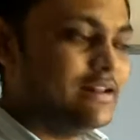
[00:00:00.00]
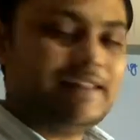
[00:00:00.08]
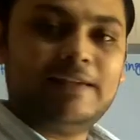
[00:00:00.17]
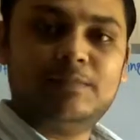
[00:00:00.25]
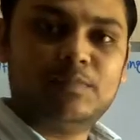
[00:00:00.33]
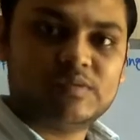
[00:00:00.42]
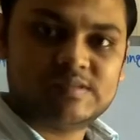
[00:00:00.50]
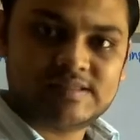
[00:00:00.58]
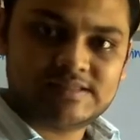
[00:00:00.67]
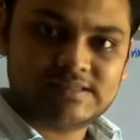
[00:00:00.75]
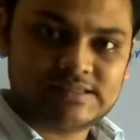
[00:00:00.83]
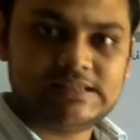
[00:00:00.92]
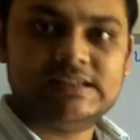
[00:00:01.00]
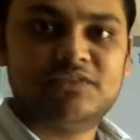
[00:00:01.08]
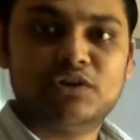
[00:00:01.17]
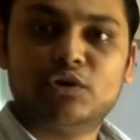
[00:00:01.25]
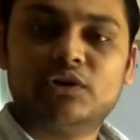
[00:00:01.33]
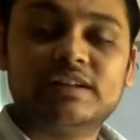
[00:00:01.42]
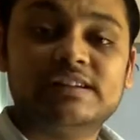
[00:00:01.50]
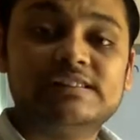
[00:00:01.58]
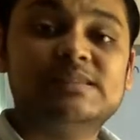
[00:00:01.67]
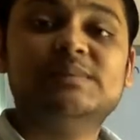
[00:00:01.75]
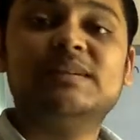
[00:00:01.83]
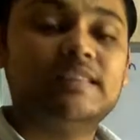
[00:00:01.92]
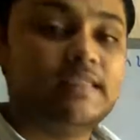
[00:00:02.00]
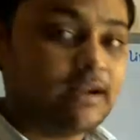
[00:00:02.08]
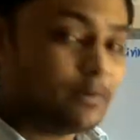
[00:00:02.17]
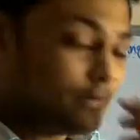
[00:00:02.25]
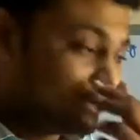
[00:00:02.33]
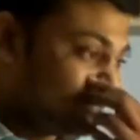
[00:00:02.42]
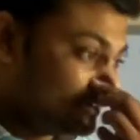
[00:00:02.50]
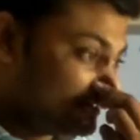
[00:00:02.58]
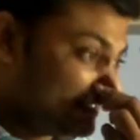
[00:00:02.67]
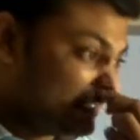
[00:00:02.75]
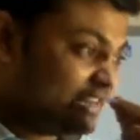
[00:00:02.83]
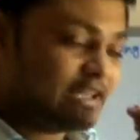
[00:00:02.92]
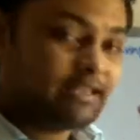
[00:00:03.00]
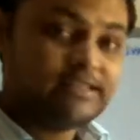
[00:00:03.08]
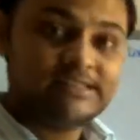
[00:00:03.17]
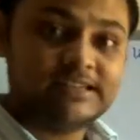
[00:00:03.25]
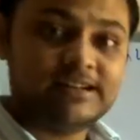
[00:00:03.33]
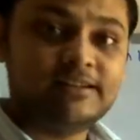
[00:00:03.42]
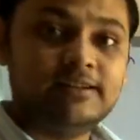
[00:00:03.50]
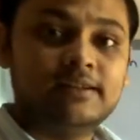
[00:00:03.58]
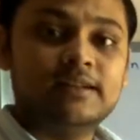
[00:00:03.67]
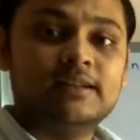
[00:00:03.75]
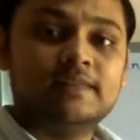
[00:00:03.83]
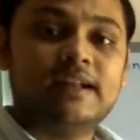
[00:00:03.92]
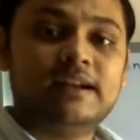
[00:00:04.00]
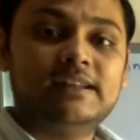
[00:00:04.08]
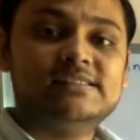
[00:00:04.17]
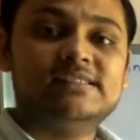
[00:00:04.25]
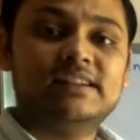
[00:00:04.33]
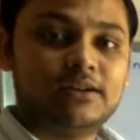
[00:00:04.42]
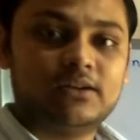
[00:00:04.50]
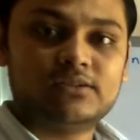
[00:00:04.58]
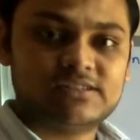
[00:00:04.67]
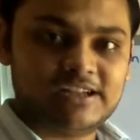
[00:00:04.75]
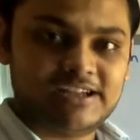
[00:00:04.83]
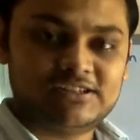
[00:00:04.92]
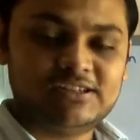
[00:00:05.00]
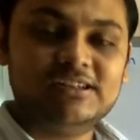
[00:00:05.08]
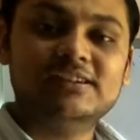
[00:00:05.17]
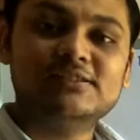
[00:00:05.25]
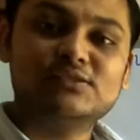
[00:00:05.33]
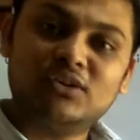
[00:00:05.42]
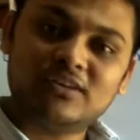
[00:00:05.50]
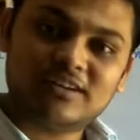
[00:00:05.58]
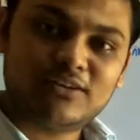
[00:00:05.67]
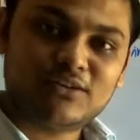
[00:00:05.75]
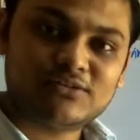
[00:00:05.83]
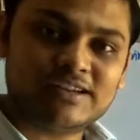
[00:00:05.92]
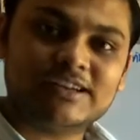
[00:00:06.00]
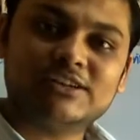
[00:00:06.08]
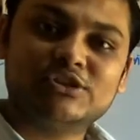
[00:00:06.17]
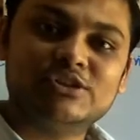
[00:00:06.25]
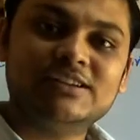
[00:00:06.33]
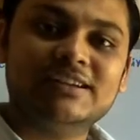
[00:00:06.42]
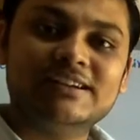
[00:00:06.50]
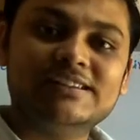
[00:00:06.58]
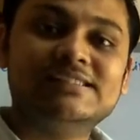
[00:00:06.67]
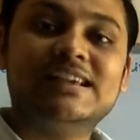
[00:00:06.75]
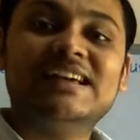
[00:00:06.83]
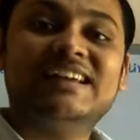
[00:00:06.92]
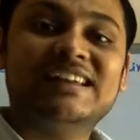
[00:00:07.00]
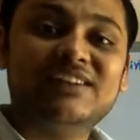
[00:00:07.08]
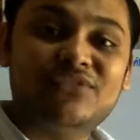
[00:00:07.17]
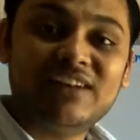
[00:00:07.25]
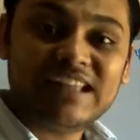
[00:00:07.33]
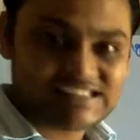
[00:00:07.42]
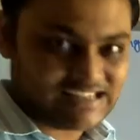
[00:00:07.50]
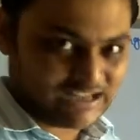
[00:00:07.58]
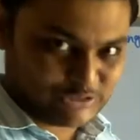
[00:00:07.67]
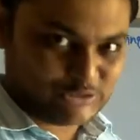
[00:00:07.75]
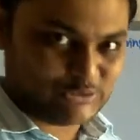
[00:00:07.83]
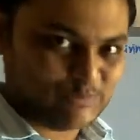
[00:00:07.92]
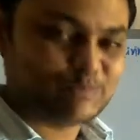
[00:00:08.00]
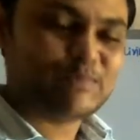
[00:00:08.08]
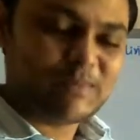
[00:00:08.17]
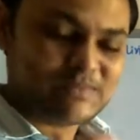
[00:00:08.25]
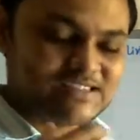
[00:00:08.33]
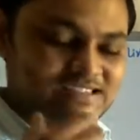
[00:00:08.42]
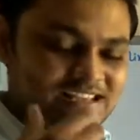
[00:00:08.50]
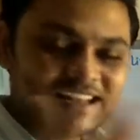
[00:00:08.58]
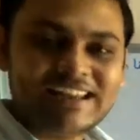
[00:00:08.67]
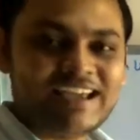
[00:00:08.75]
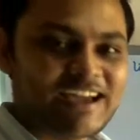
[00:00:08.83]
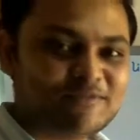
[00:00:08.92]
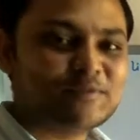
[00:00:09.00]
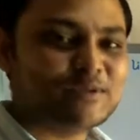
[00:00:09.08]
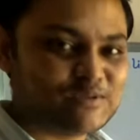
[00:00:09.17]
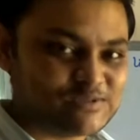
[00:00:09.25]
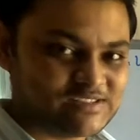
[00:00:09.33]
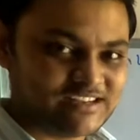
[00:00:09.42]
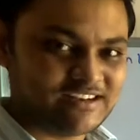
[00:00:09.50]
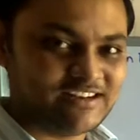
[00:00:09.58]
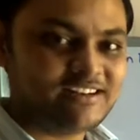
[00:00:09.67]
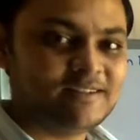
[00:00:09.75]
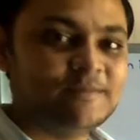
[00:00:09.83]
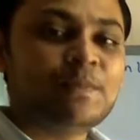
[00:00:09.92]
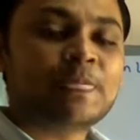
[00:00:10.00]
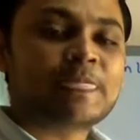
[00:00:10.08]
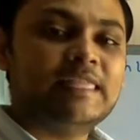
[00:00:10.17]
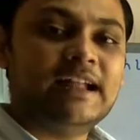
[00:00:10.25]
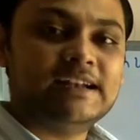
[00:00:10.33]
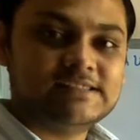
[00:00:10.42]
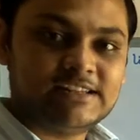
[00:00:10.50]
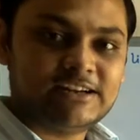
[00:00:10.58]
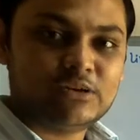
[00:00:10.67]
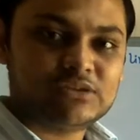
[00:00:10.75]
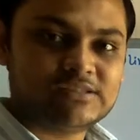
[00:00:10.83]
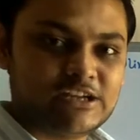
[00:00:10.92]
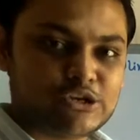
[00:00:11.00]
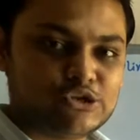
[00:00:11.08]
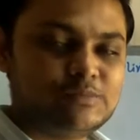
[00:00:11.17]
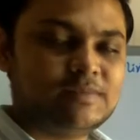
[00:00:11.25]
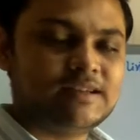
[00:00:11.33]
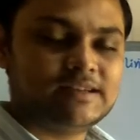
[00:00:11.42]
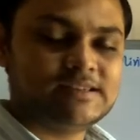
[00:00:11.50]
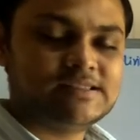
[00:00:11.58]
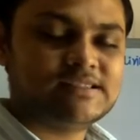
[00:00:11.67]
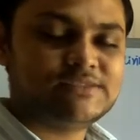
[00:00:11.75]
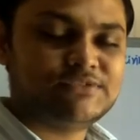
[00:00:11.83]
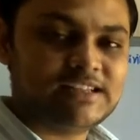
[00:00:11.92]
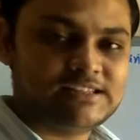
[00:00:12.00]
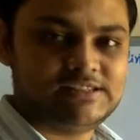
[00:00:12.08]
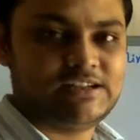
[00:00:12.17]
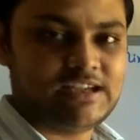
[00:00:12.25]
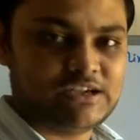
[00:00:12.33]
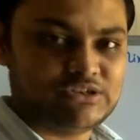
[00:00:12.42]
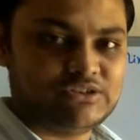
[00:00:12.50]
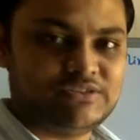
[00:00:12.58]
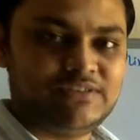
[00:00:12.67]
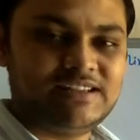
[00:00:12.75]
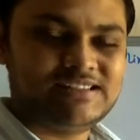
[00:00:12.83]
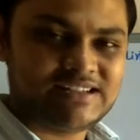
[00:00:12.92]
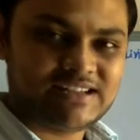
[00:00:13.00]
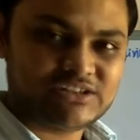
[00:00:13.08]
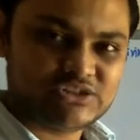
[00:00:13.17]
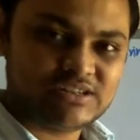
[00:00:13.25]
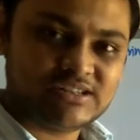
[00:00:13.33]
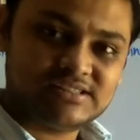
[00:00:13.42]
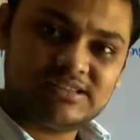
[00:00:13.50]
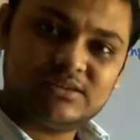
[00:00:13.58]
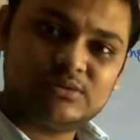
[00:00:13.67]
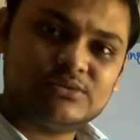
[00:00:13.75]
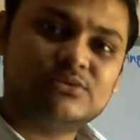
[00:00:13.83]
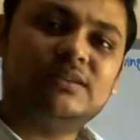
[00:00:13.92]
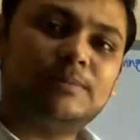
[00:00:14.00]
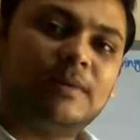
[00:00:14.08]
life processes in living organism. In that, by mistakenly I said that is redox reaction. It is not redox reaction, it is reflex action. By mistakenly I have pronounced it, that is a redox reaction, but it is reflex reaction. Reflex reaction is also a